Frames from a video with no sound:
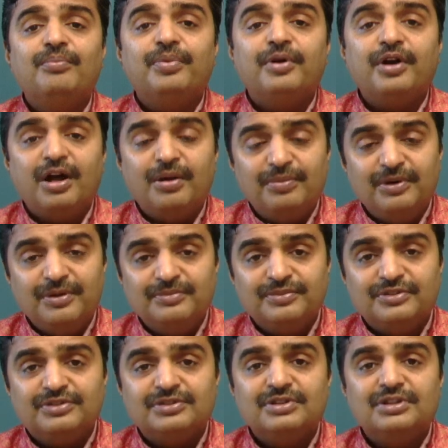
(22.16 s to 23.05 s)

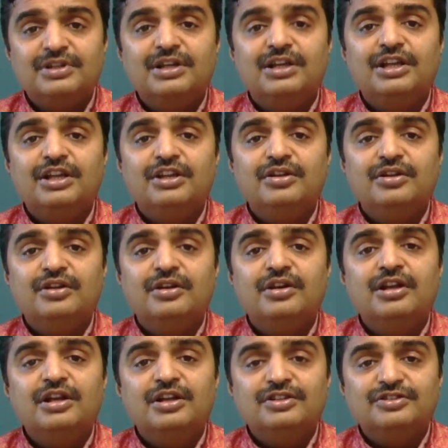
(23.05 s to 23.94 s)
problems in your
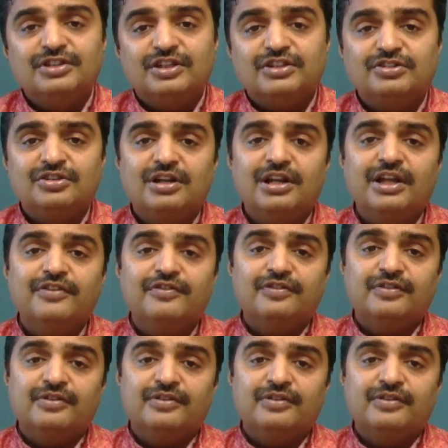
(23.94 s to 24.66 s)
sexual life.